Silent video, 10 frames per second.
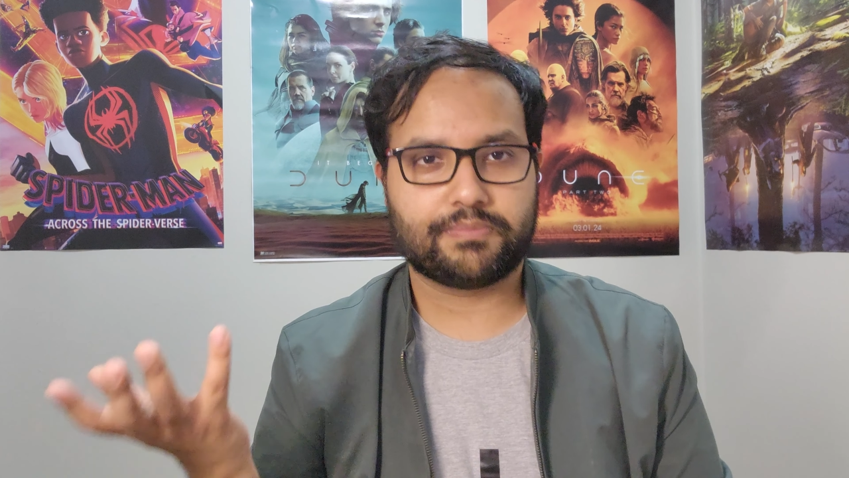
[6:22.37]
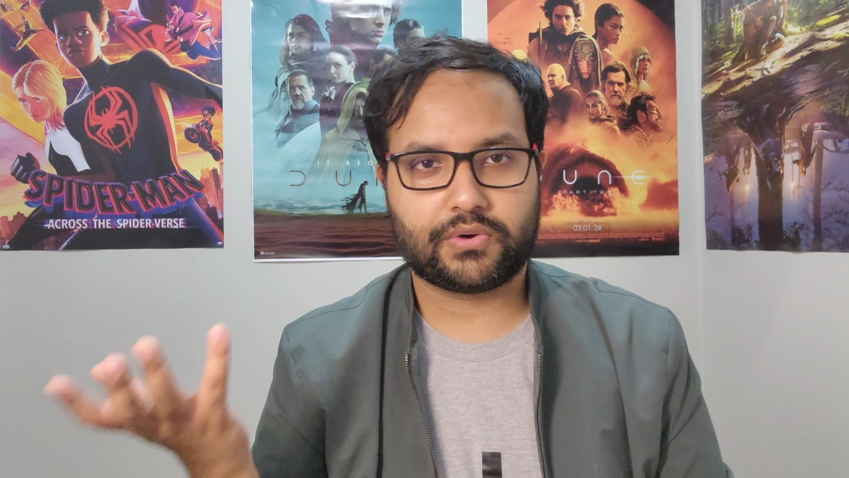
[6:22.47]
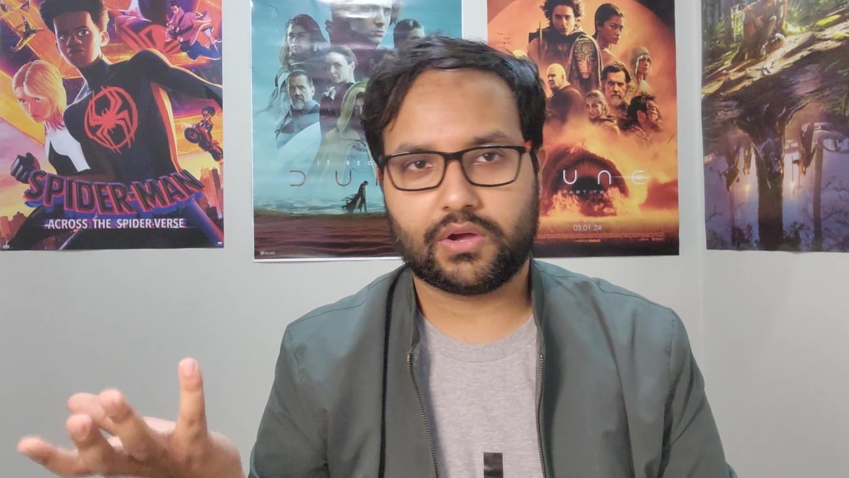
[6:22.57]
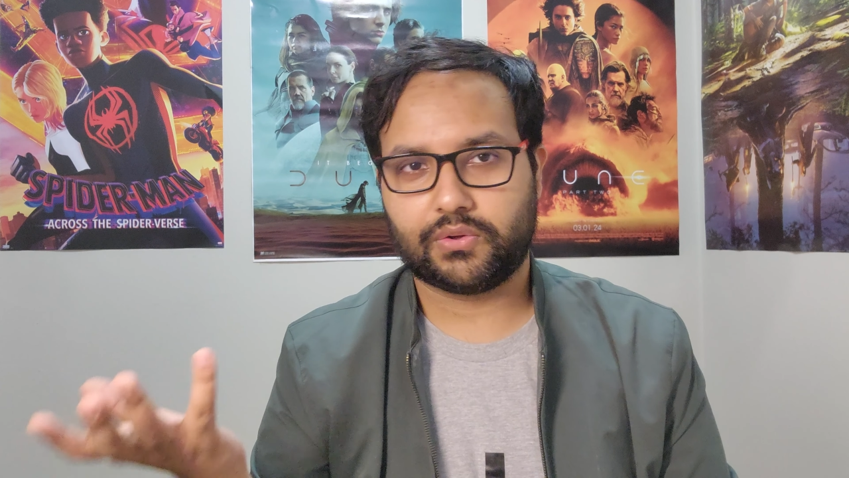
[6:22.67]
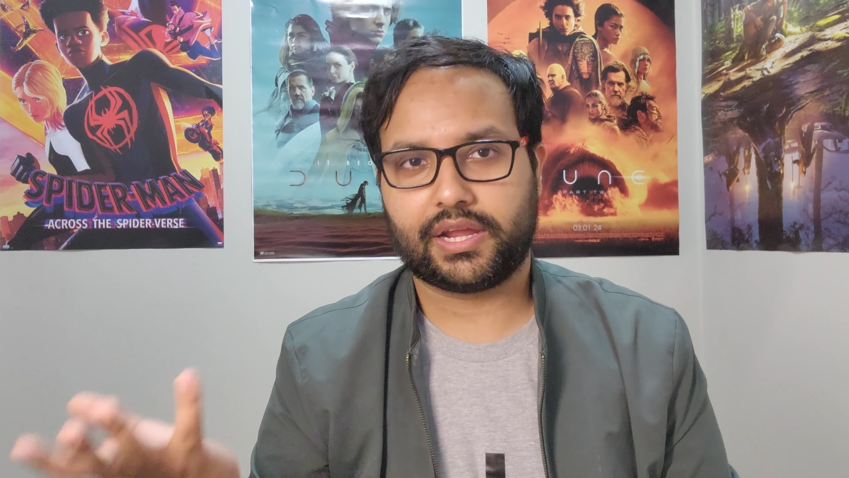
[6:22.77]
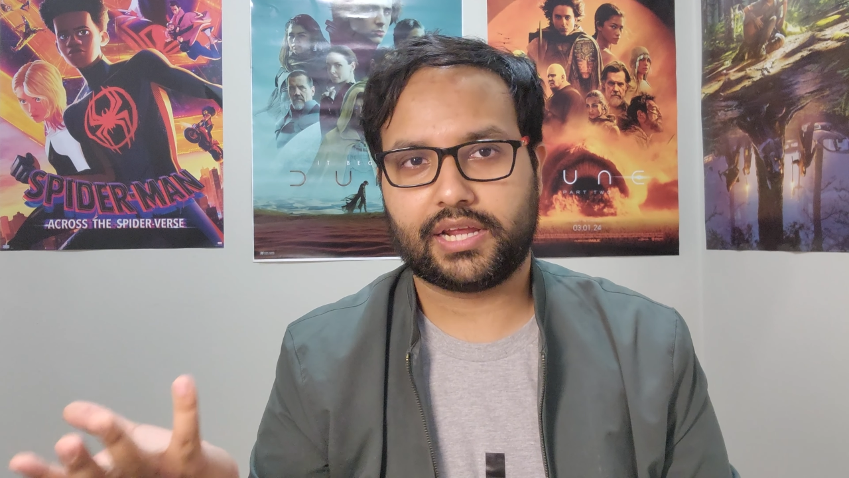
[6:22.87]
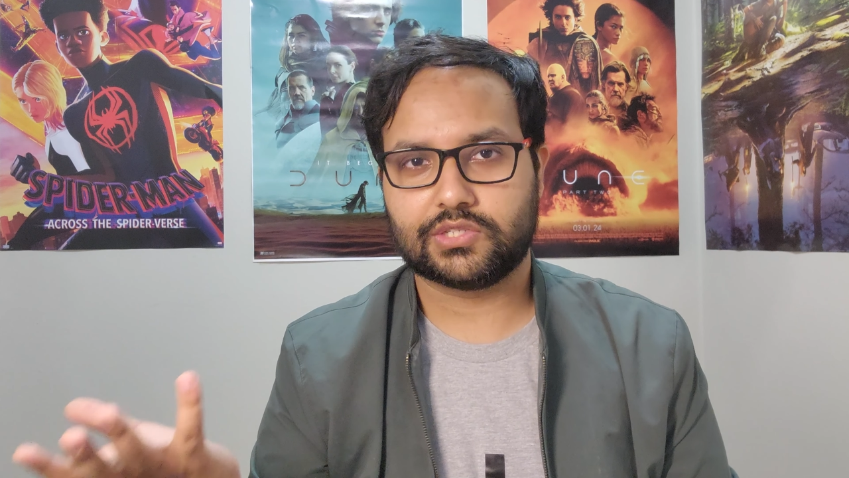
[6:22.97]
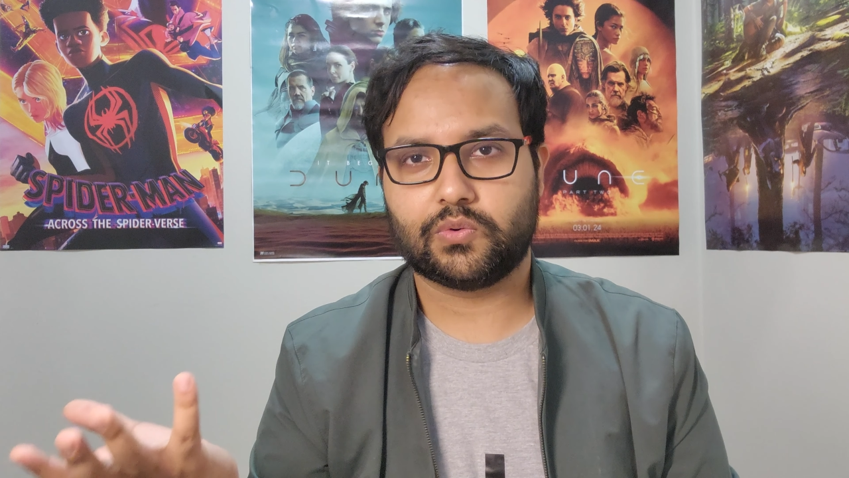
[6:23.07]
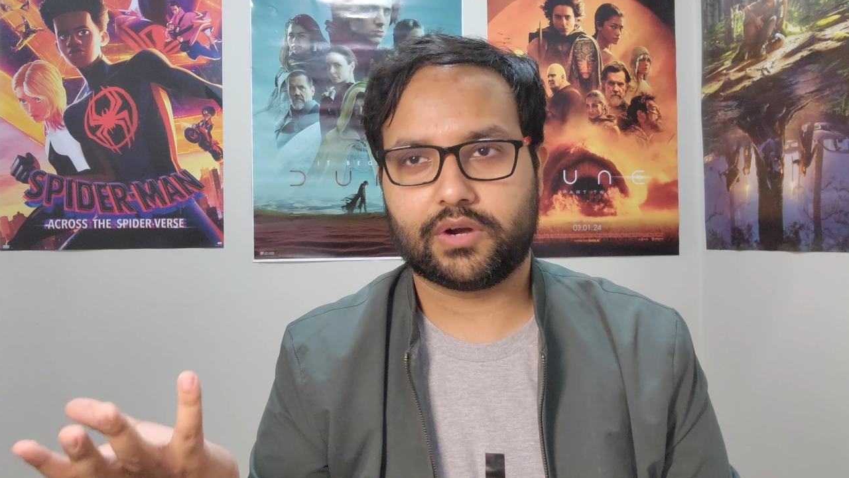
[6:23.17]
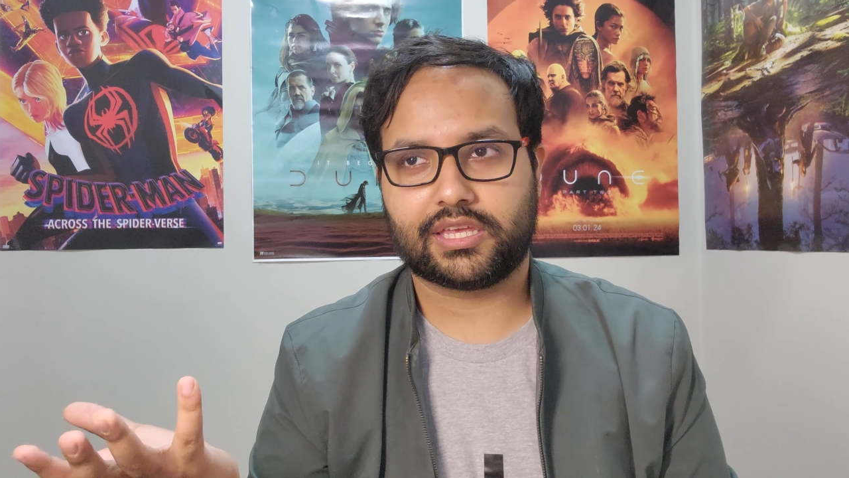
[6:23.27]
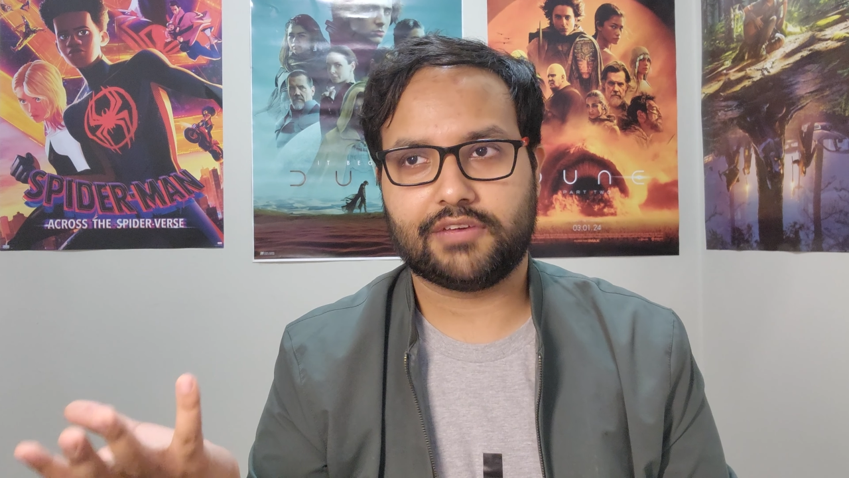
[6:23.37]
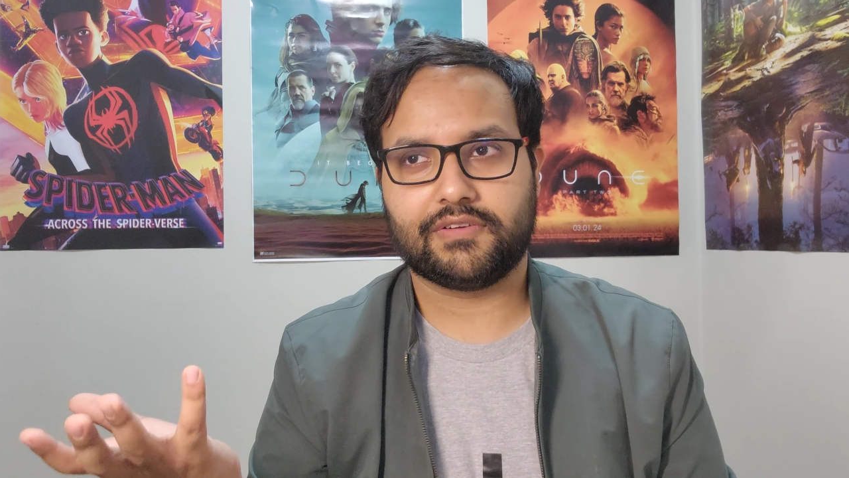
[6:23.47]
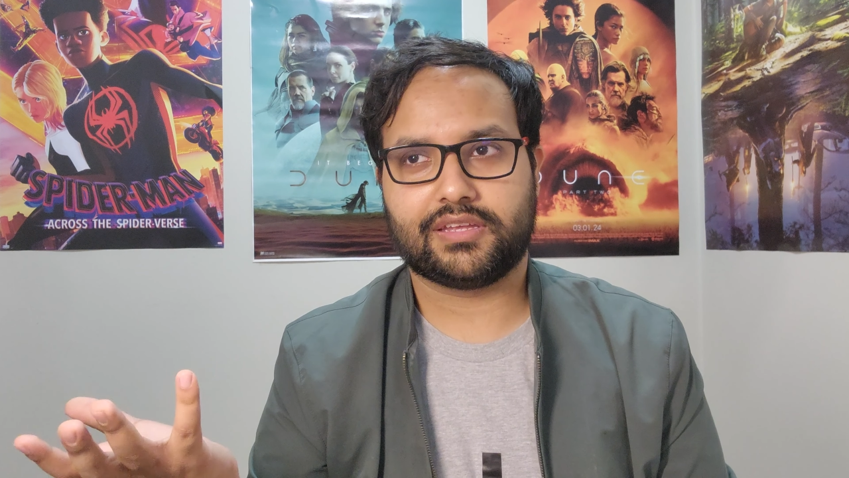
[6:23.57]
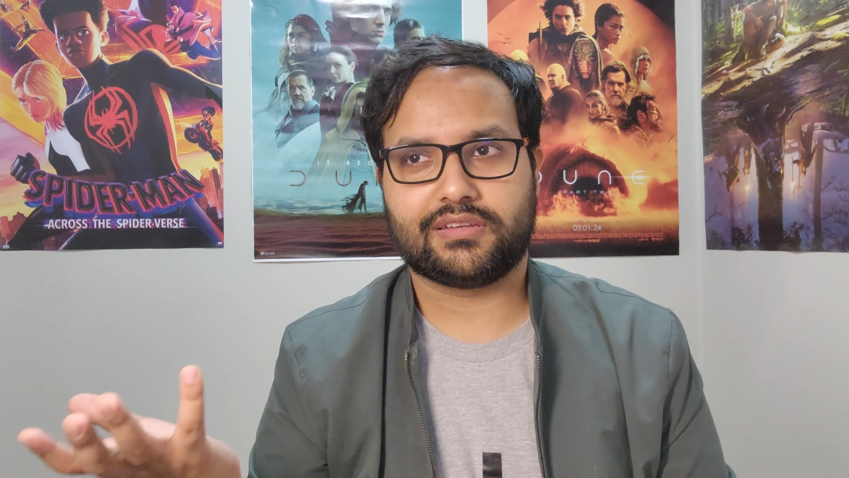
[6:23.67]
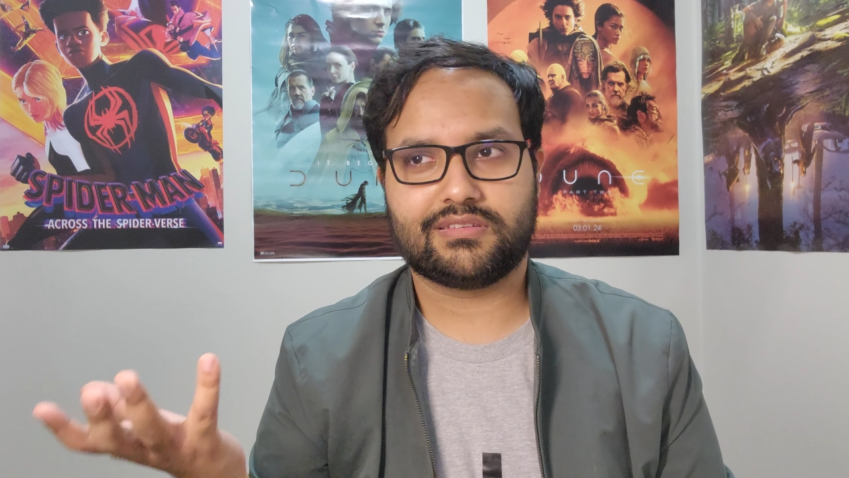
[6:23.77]
pro that I do want to give
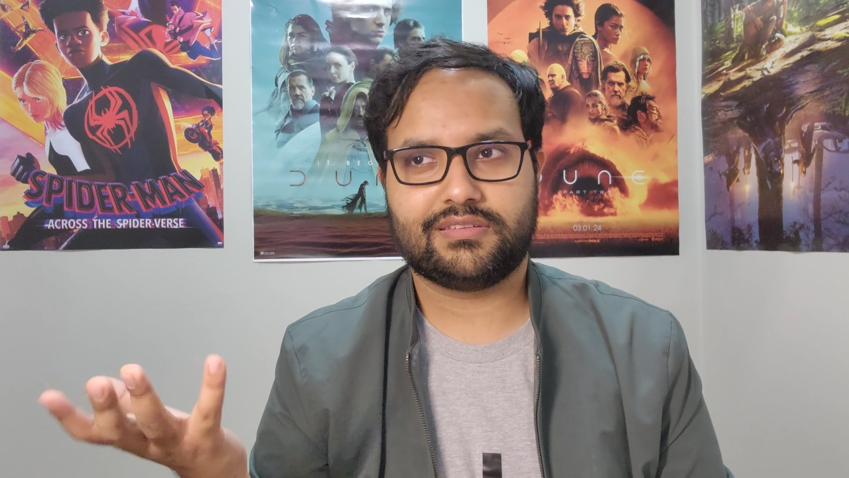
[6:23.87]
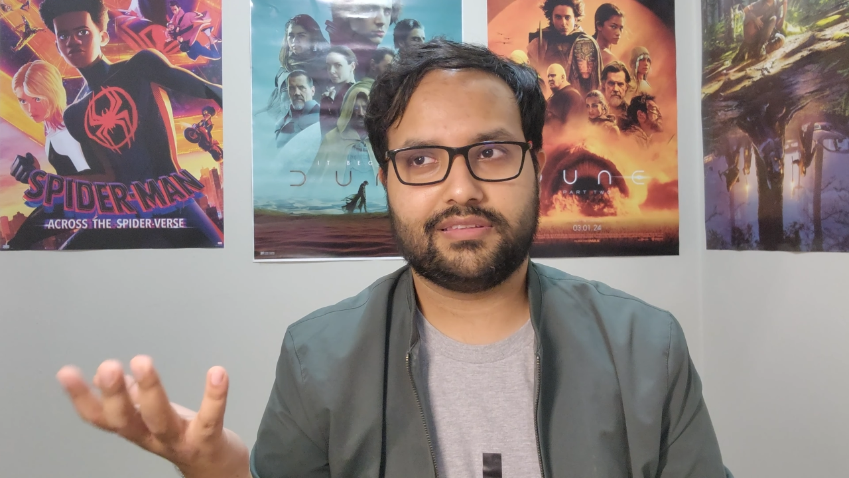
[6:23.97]
it.